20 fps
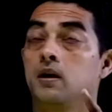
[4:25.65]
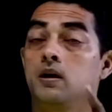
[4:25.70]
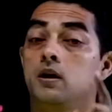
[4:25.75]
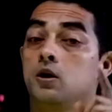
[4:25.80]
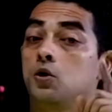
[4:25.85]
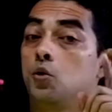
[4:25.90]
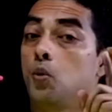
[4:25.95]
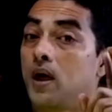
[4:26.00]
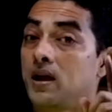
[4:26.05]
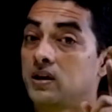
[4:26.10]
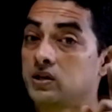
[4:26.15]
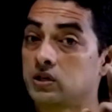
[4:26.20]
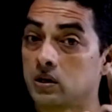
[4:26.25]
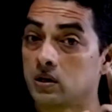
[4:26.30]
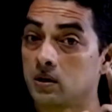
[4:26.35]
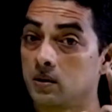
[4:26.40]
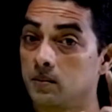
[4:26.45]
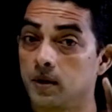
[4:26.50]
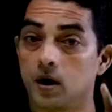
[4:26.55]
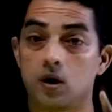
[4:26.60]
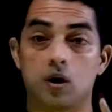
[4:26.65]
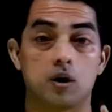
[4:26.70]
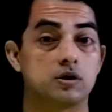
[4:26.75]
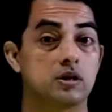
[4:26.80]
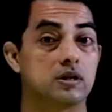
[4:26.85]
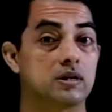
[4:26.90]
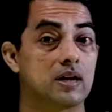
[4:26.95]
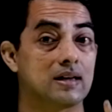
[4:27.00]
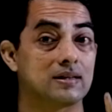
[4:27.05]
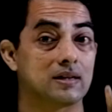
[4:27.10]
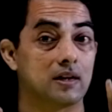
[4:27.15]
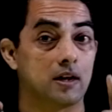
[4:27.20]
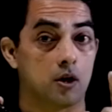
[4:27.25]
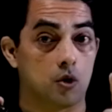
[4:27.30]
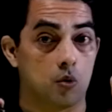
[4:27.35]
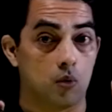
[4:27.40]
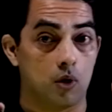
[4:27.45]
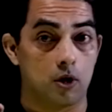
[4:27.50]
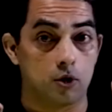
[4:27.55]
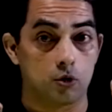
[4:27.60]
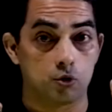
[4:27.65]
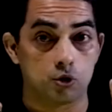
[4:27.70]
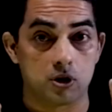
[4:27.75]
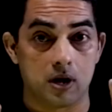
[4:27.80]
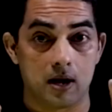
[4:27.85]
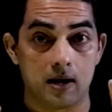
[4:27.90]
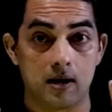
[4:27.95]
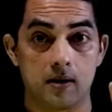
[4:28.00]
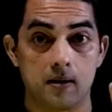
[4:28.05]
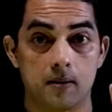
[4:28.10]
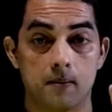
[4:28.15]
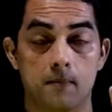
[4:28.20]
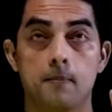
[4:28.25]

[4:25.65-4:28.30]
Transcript: Equation because it has an equal to sign.